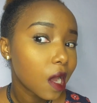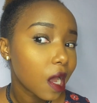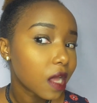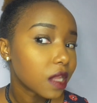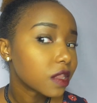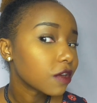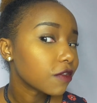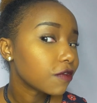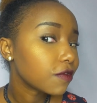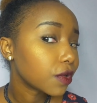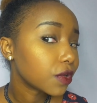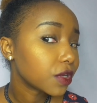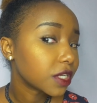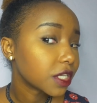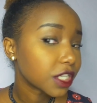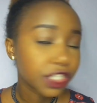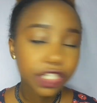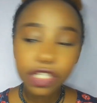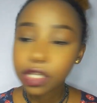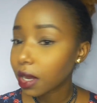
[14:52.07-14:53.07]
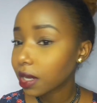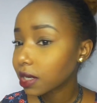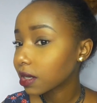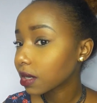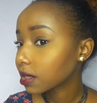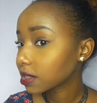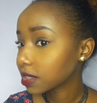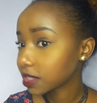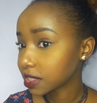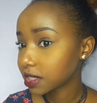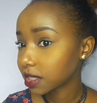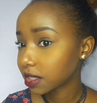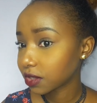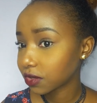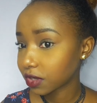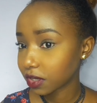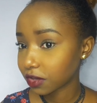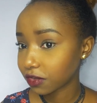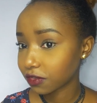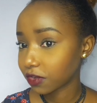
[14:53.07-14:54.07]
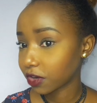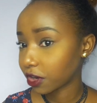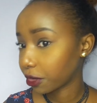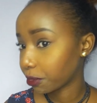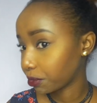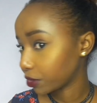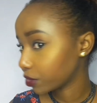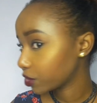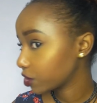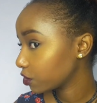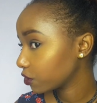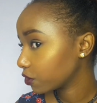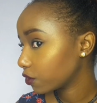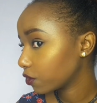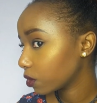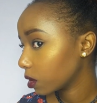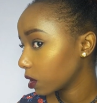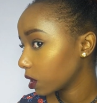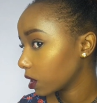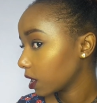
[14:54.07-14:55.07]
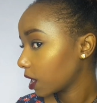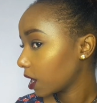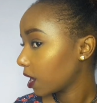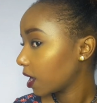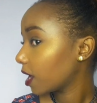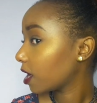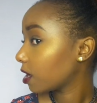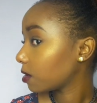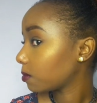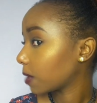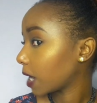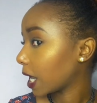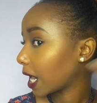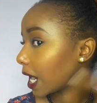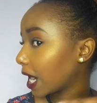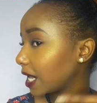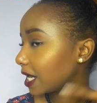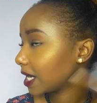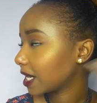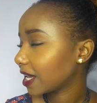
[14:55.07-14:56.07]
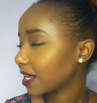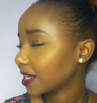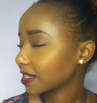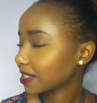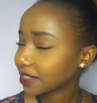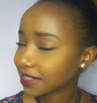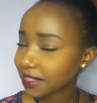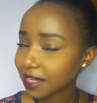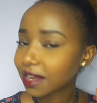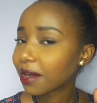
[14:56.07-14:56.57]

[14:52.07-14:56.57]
and the foundation still looking very beautiful, and my highlight